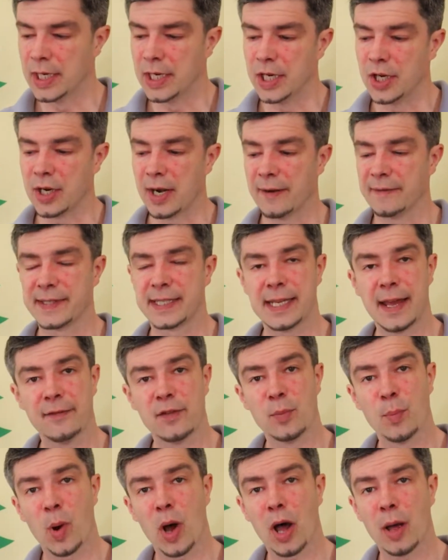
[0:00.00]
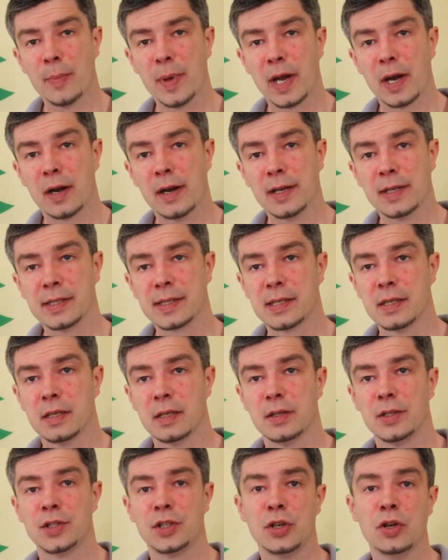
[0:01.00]
You're going to have 7 ball bearings,
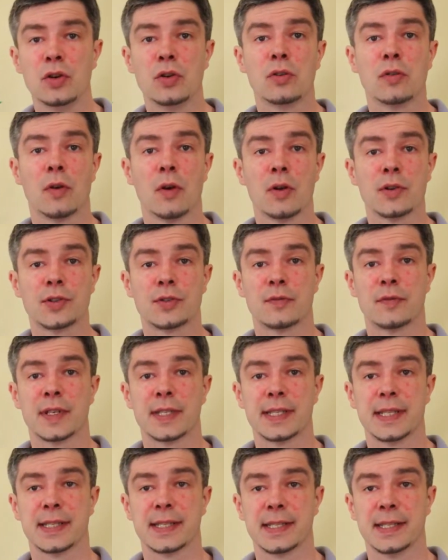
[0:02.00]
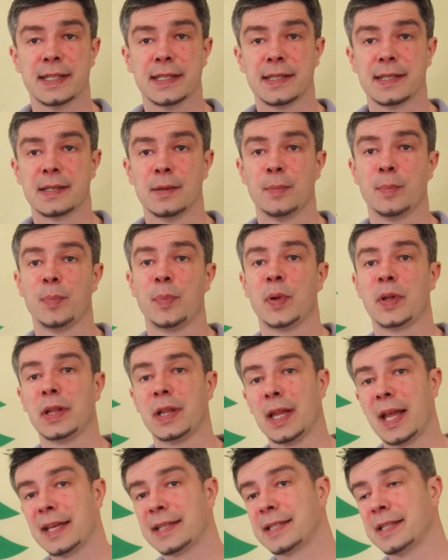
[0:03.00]
2 corrosion resistance,
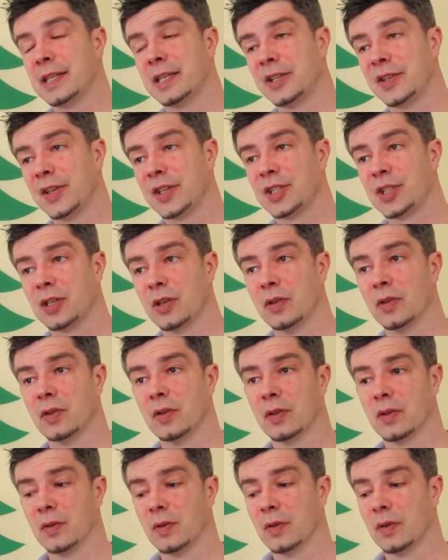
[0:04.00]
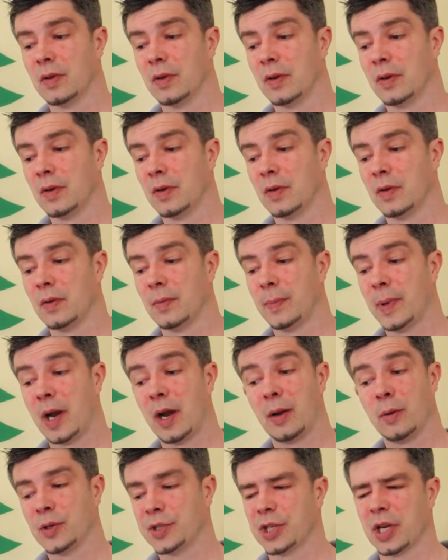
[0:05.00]
plus an additional
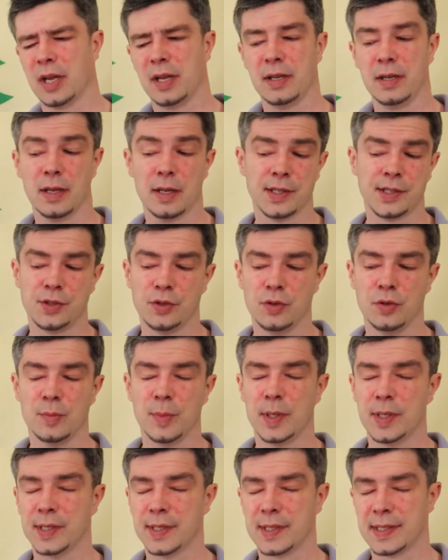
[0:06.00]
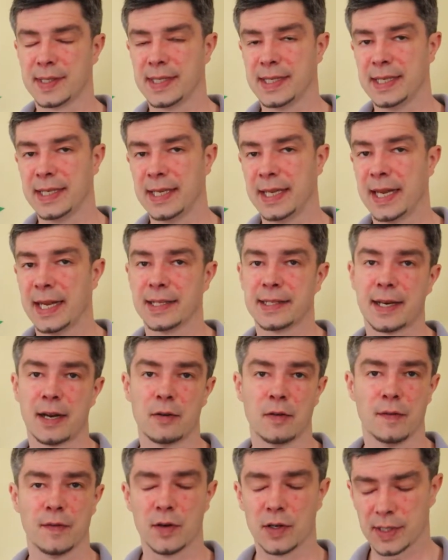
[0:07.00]
bearing, which I assume is the
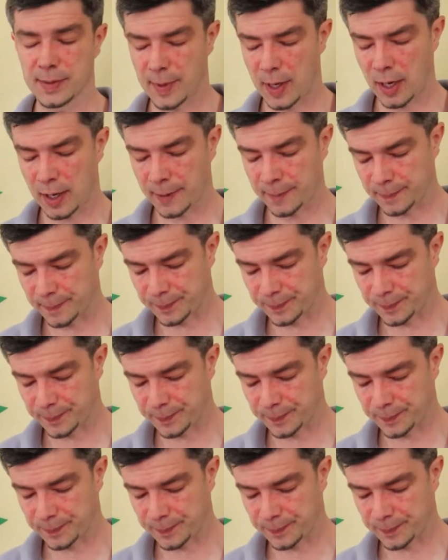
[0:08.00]
anti-reverse bearing.